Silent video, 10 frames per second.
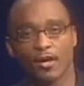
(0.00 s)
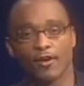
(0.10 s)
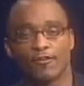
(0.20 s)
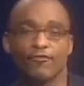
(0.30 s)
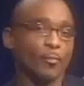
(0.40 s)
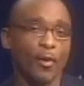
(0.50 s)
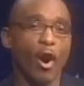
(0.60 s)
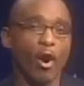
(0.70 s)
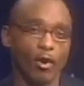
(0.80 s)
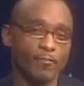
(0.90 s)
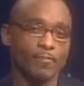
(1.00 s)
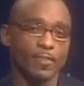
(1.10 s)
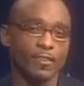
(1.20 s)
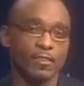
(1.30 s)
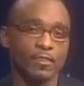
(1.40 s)
For Paul,
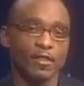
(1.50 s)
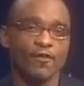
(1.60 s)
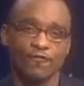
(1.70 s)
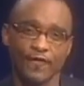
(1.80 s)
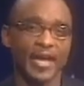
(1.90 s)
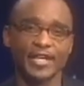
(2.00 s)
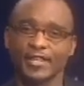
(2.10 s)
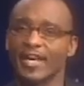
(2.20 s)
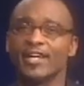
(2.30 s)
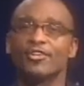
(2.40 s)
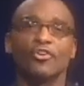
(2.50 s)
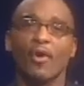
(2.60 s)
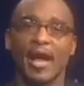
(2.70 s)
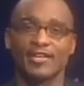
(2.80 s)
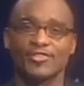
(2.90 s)
faith in
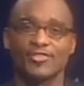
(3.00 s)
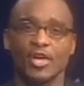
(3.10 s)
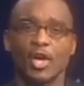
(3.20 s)
Christ